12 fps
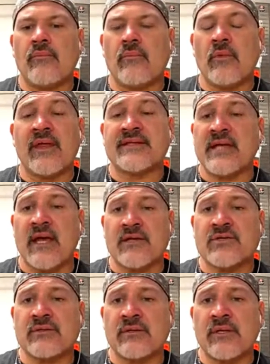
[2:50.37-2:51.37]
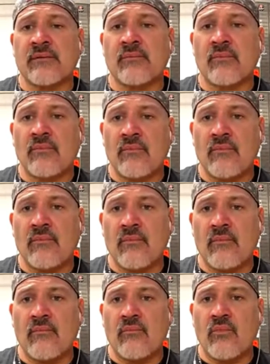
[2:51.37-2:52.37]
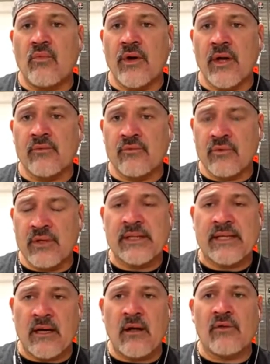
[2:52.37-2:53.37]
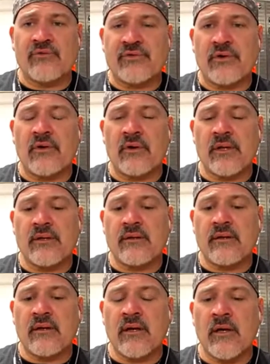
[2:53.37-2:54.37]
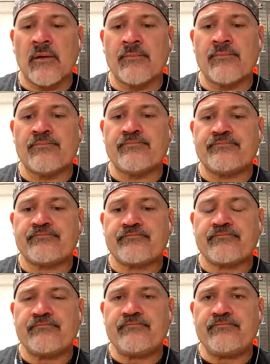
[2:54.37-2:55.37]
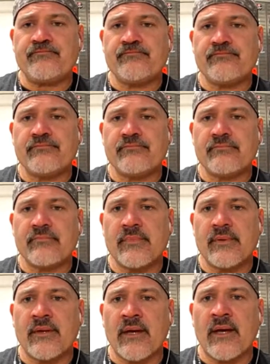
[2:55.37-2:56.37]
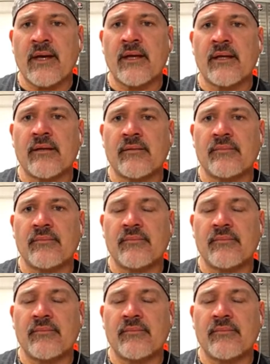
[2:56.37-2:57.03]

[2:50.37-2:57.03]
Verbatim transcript: well, that's actually where it really all started. Um, I